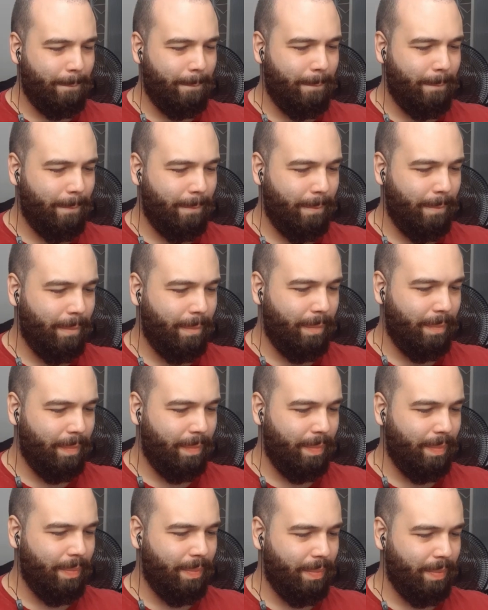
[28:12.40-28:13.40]

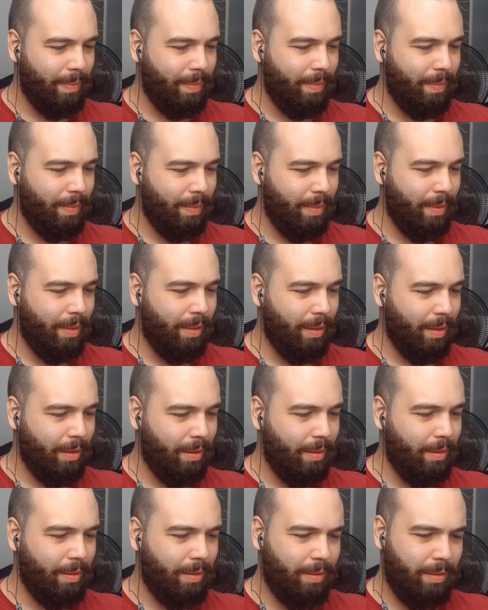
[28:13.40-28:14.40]

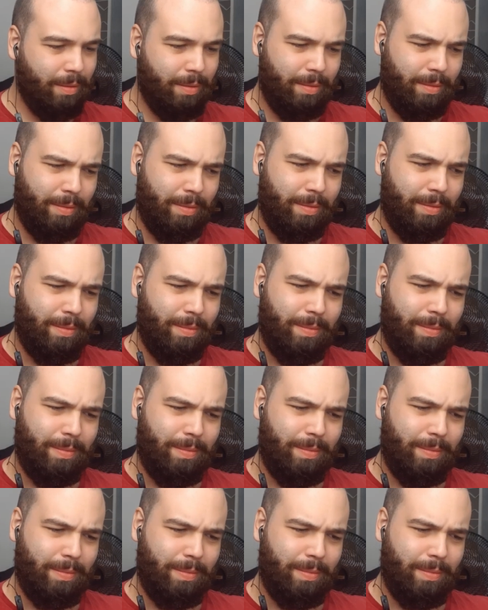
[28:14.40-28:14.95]
[no speech]